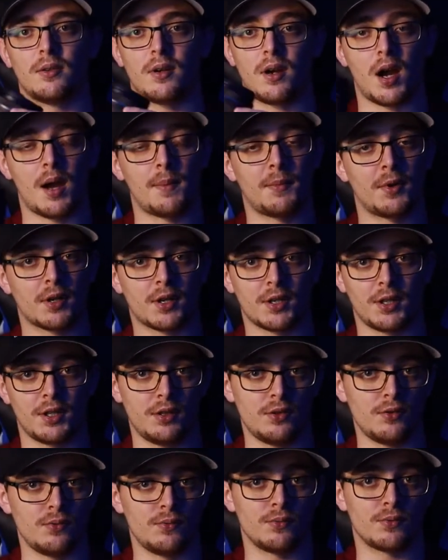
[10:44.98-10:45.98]
I'm not going
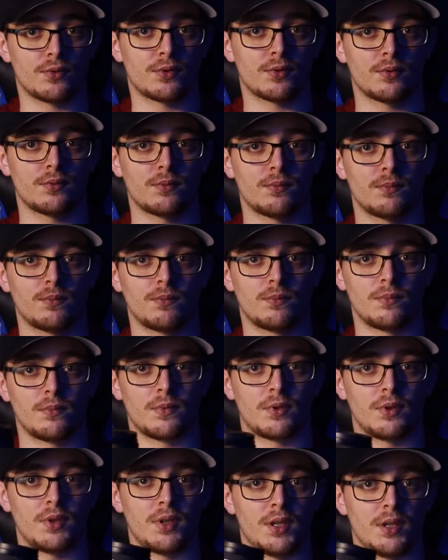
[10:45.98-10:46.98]
to use
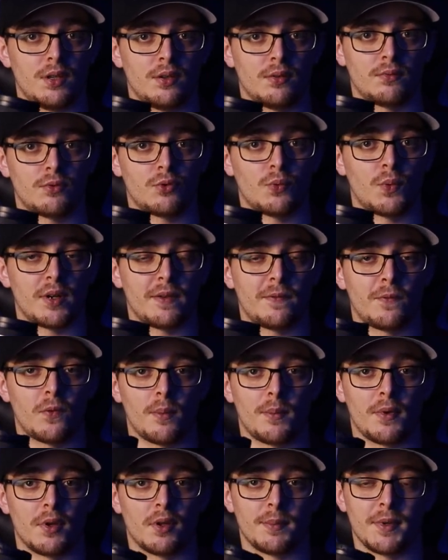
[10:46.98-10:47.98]
the 24
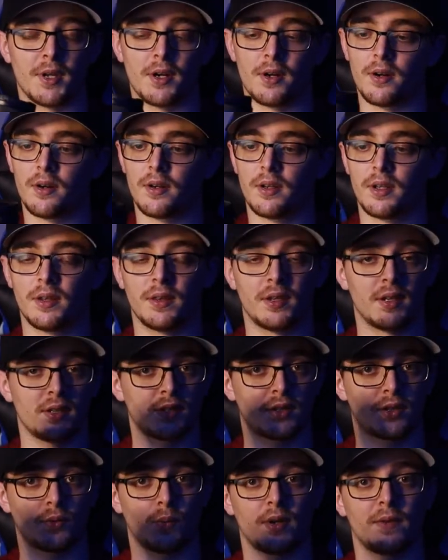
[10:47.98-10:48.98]
millimeter in
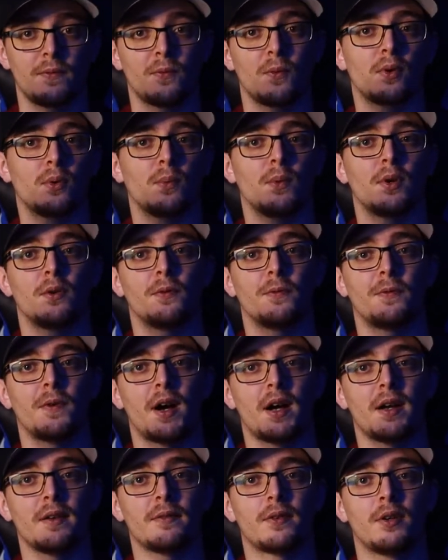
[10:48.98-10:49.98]
this 24 to
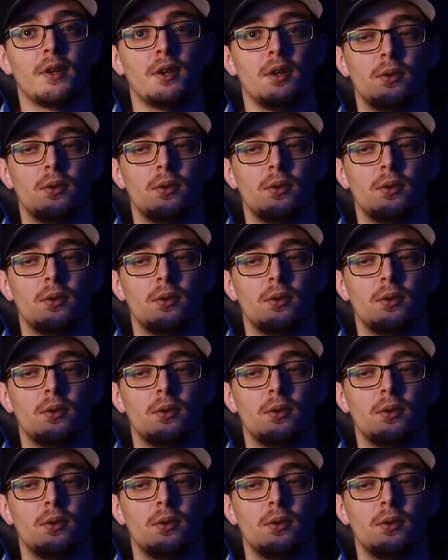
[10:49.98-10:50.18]
105,